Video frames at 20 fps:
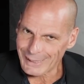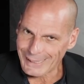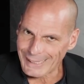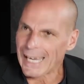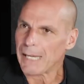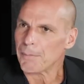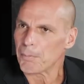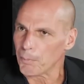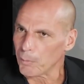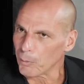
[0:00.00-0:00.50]

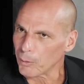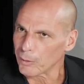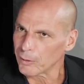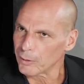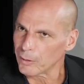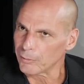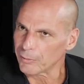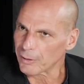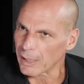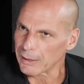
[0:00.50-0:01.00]
capable
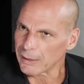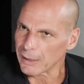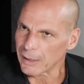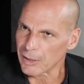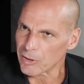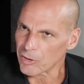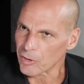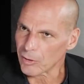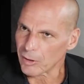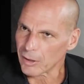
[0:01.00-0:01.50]
of writing
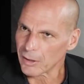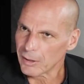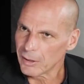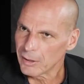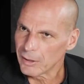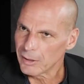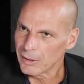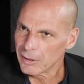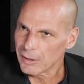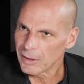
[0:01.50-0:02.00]
history
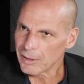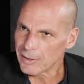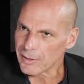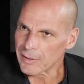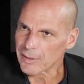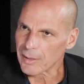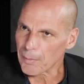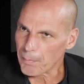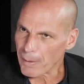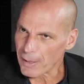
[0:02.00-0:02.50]
is
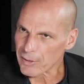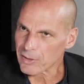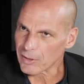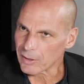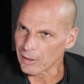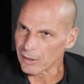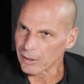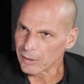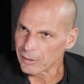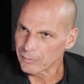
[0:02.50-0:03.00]
this
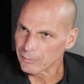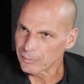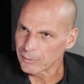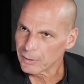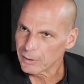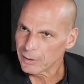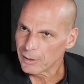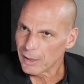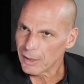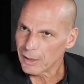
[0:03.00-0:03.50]
capacity
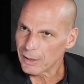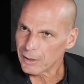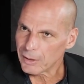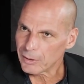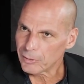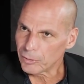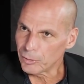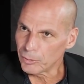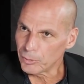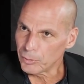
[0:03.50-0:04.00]

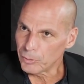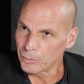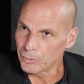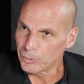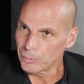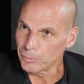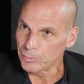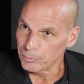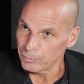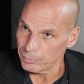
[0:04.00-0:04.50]

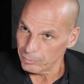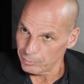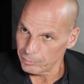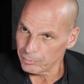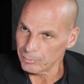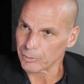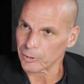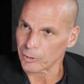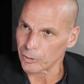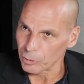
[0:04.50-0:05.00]
to
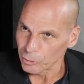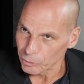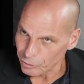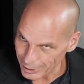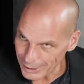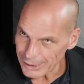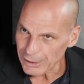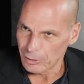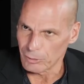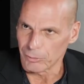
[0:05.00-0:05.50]

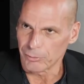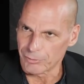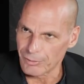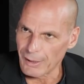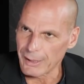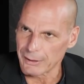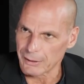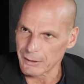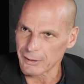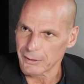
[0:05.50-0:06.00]
continue
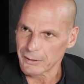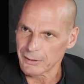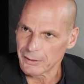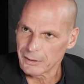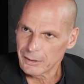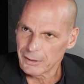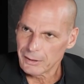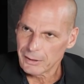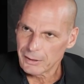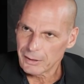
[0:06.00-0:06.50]
fighting
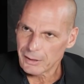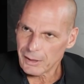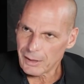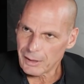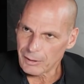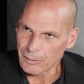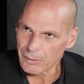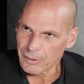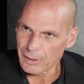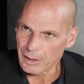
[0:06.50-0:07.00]

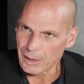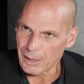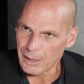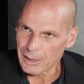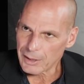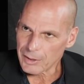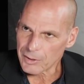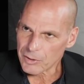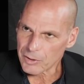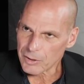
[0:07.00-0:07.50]
along the
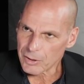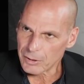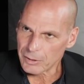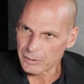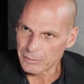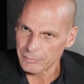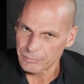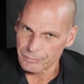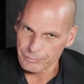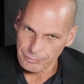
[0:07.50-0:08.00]
lines
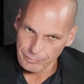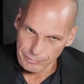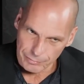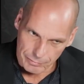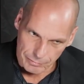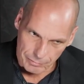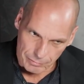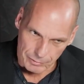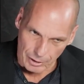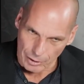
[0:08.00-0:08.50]
of
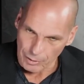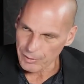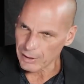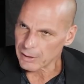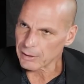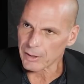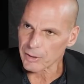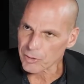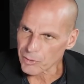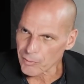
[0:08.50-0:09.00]
the
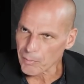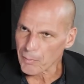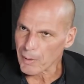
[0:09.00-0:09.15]
interests of